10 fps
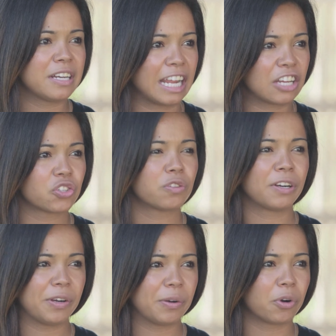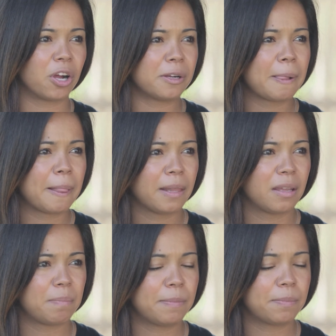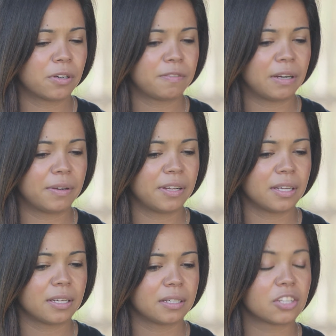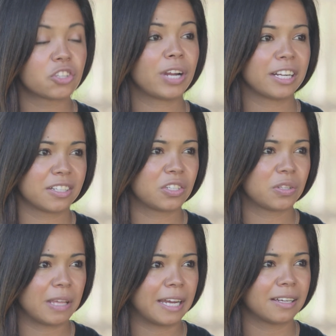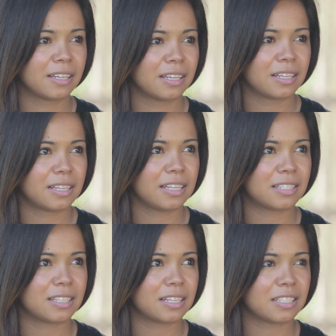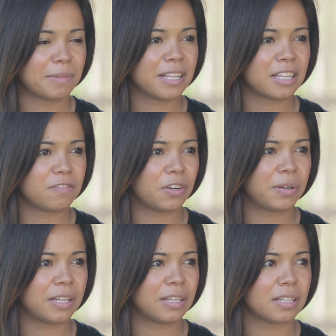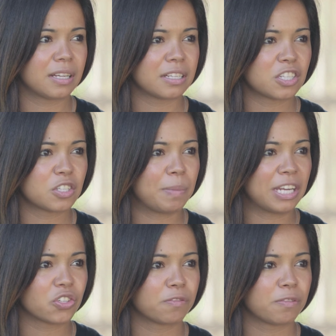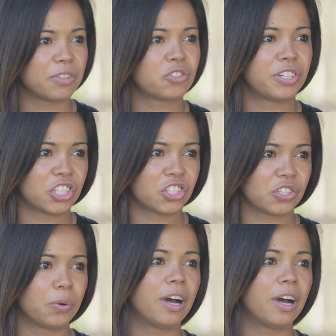natural, very raw, and people are very attracted to that. It's something that's very special from the traditional